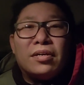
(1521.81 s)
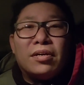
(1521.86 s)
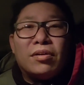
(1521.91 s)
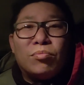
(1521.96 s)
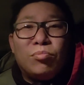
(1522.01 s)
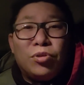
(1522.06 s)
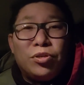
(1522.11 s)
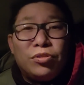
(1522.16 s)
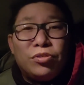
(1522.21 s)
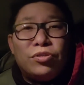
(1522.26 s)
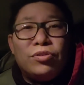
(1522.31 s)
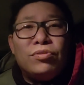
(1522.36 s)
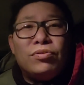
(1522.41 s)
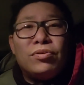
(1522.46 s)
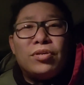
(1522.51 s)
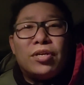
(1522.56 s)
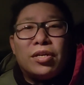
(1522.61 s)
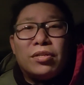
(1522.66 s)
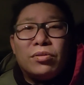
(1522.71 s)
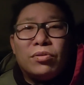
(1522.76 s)
And we too
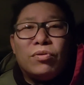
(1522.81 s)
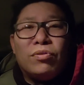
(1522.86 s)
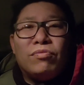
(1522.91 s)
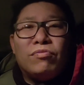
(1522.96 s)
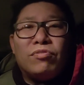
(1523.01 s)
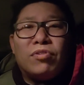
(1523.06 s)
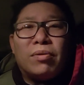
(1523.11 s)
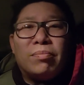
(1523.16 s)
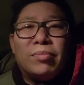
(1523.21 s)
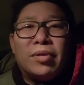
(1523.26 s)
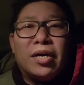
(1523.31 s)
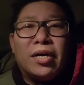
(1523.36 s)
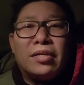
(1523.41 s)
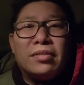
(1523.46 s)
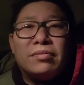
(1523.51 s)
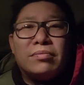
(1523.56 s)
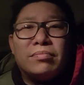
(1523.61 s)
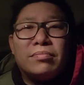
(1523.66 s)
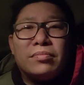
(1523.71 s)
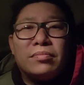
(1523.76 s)
can learn from that.
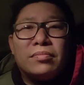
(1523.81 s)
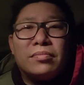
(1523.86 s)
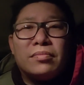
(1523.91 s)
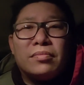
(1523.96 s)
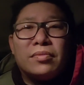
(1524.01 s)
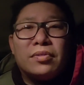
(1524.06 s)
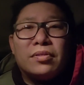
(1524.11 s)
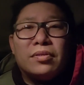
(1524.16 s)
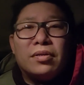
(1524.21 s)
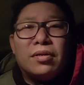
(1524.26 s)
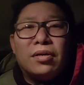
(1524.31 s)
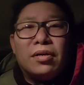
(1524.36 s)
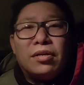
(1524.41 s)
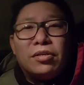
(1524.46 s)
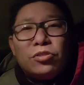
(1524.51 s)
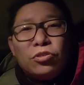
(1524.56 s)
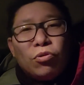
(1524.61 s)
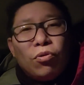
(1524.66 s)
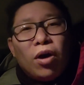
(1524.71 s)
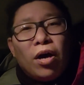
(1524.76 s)
And
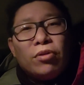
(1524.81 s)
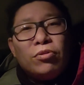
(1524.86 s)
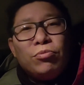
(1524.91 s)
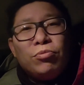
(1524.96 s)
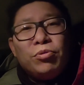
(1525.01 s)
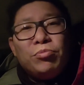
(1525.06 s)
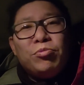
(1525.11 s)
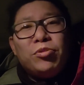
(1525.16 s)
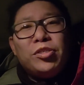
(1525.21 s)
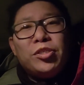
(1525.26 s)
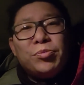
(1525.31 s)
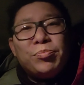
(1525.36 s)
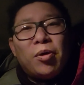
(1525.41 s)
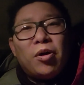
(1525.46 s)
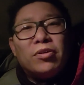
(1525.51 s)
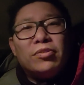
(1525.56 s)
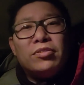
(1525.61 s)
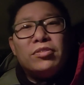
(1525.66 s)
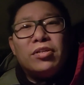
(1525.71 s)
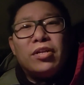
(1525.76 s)
so how do we
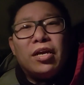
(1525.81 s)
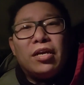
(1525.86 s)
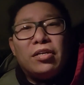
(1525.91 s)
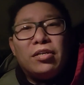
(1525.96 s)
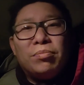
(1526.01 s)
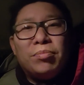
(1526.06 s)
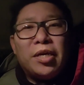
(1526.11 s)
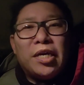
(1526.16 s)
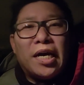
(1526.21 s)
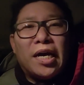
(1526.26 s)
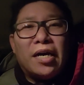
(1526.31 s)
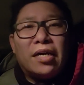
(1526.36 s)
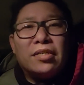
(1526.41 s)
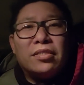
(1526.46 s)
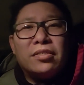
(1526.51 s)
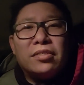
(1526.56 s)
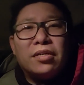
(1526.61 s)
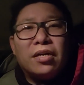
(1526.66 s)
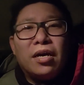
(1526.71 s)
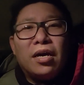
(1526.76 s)
respond today, you may
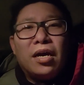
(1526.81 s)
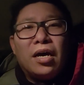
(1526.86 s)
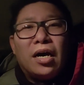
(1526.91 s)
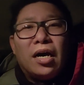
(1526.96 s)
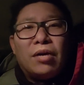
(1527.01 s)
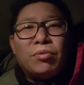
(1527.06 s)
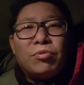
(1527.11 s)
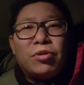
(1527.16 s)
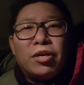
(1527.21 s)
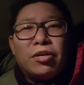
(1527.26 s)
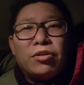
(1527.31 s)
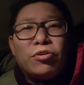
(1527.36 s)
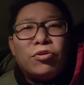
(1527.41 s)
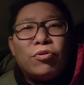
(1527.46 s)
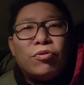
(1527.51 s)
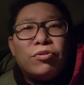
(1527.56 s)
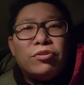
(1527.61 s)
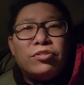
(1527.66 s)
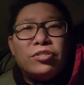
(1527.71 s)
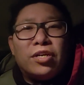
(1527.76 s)
ask? I would
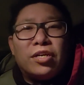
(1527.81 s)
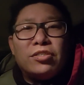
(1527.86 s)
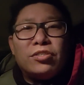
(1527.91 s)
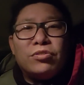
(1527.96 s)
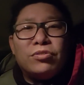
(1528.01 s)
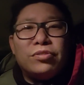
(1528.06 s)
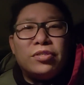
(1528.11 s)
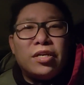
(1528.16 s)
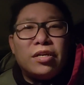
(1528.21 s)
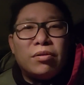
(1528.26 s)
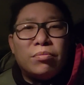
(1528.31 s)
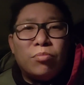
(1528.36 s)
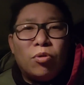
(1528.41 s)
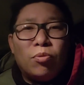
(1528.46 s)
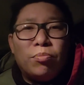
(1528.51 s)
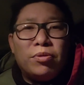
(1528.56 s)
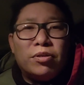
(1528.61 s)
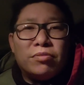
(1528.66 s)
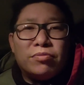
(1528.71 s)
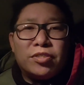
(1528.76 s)
encourage us to take a
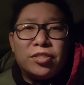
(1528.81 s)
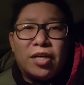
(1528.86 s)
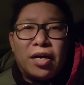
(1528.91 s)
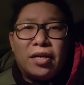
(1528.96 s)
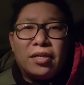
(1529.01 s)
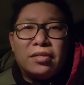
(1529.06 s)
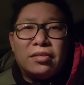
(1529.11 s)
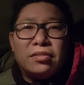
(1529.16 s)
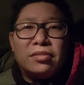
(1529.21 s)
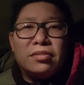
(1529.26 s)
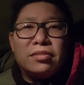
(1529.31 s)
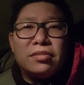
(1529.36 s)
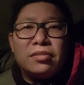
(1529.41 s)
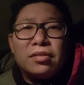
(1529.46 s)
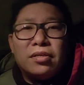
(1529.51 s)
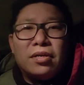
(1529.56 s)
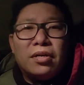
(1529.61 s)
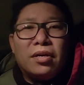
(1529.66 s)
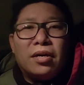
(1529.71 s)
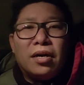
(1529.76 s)
moment of silence.
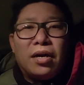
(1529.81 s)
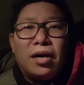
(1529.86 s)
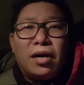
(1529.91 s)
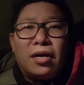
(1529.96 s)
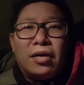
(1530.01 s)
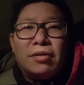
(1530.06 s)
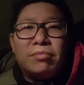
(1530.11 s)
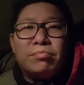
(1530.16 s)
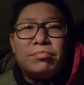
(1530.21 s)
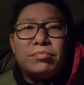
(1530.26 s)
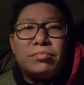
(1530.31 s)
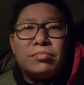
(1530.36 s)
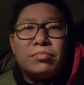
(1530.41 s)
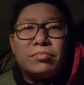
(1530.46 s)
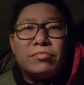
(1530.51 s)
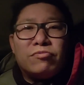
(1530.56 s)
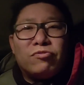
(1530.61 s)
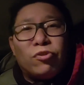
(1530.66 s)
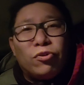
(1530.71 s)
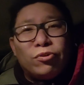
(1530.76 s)
Um,
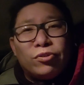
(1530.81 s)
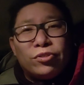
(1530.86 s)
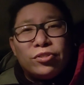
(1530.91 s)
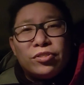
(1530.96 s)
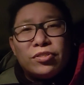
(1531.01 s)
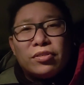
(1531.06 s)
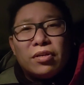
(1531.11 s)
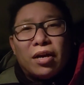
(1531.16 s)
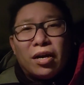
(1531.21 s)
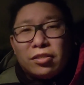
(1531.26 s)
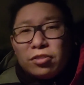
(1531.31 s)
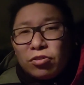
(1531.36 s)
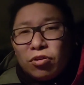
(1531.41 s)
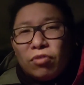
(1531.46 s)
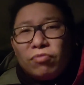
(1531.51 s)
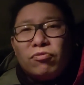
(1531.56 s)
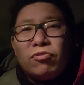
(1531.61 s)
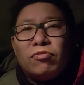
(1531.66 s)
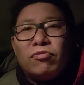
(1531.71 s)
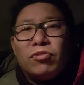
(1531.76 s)
first, ask God
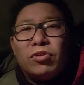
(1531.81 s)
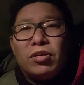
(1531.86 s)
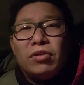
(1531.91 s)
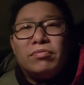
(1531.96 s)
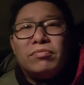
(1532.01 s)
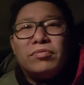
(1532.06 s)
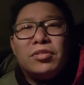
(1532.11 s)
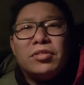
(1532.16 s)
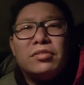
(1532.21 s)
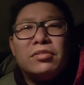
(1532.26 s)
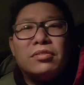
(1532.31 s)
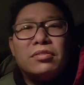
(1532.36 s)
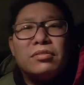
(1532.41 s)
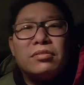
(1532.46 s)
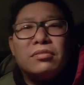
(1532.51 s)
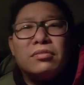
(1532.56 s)
for forgiveness.